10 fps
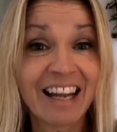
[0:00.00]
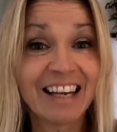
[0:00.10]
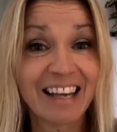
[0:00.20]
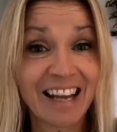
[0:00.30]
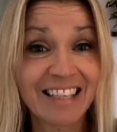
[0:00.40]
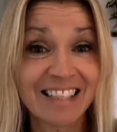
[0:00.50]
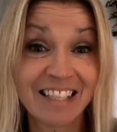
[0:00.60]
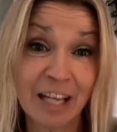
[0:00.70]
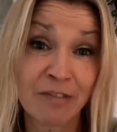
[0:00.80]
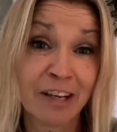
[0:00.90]
Less is
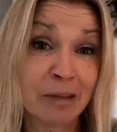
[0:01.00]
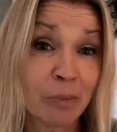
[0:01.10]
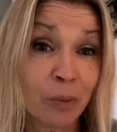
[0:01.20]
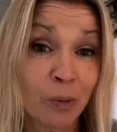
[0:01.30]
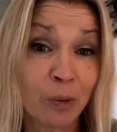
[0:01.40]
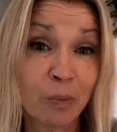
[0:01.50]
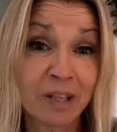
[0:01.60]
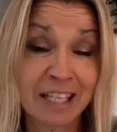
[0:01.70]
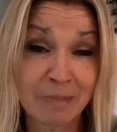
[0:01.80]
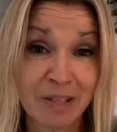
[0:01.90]
definitely more with
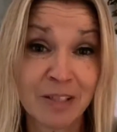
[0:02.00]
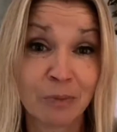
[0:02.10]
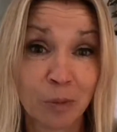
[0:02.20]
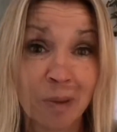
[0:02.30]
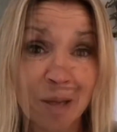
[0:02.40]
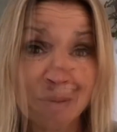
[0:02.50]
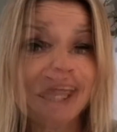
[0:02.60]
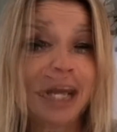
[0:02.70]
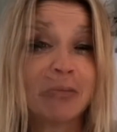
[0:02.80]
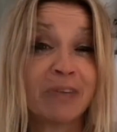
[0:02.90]
expensive wallpapers. So
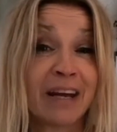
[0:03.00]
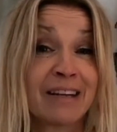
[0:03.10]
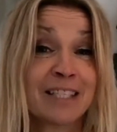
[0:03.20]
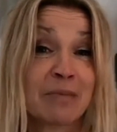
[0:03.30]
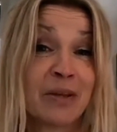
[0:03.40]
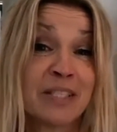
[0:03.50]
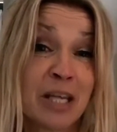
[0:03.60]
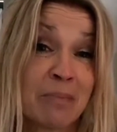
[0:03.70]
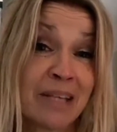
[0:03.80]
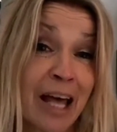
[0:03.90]
I hope you found some of those
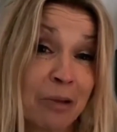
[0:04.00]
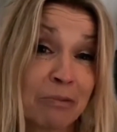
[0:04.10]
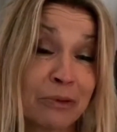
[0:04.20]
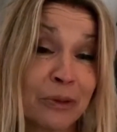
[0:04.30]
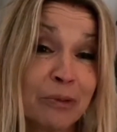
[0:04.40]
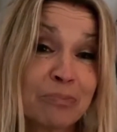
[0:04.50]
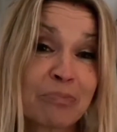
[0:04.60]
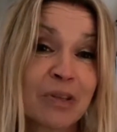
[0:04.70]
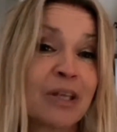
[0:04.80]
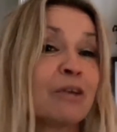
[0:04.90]
tips helpful.
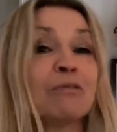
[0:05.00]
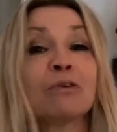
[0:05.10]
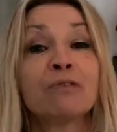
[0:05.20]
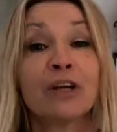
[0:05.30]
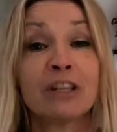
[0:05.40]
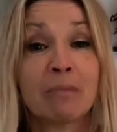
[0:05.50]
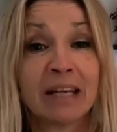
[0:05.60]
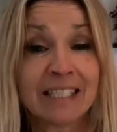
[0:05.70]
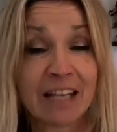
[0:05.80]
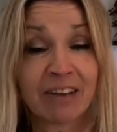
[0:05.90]
For further
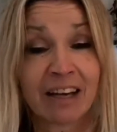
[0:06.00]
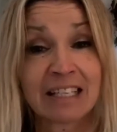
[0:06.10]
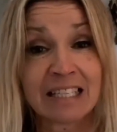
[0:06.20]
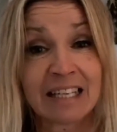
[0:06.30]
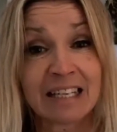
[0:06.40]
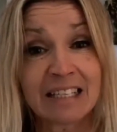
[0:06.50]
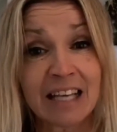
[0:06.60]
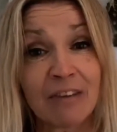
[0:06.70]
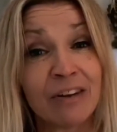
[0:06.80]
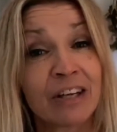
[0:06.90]
money saving ideas,
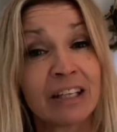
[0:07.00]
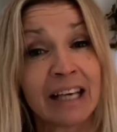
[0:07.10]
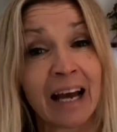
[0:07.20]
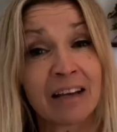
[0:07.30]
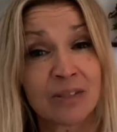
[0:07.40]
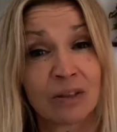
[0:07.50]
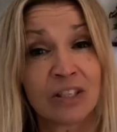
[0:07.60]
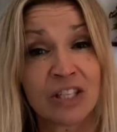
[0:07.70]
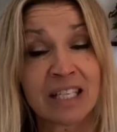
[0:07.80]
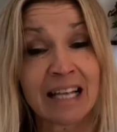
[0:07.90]
have a look at the
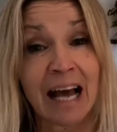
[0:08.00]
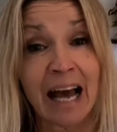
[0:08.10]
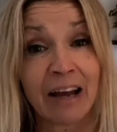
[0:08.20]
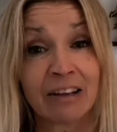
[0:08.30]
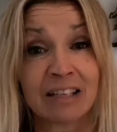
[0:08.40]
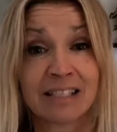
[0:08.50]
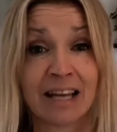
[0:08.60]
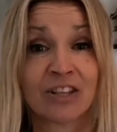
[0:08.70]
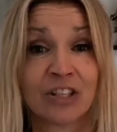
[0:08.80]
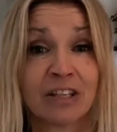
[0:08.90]
Houseology's outlet
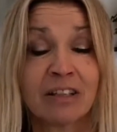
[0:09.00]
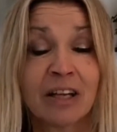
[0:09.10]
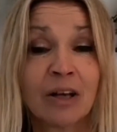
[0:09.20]
section